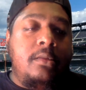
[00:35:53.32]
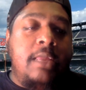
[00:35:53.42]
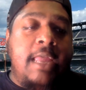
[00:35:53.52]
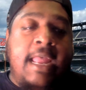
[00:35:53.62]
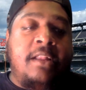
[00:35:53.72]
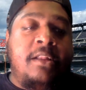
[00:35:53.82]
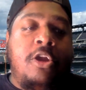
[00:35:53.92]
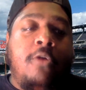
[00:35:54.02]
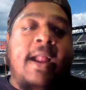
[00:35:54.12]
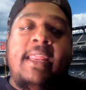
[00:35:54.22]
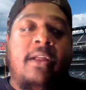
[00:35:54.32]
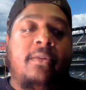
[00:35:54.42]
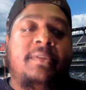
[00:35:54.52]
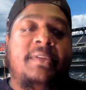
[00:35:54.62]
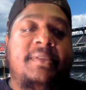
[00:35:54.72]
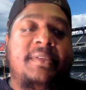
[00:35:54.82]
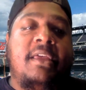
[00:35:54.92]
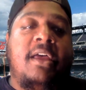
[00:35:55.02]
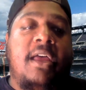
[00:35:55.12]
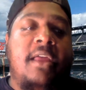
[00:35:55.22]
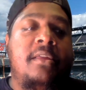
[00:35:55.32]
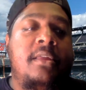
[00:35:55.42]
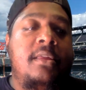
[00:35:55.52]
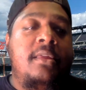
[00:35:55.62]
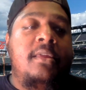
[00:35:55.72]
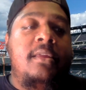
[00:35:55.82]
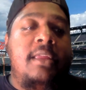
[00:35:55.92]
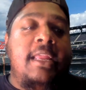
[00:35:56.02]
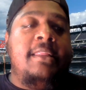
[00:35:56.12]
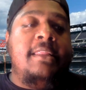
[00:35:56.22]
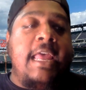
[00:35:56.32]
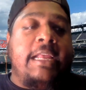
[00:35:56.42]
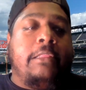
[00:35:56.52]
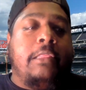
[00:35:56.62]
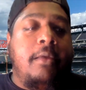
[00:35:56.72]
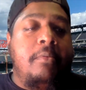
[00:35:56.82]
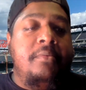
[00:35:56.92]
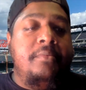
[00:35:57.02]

And nobody else is in that club.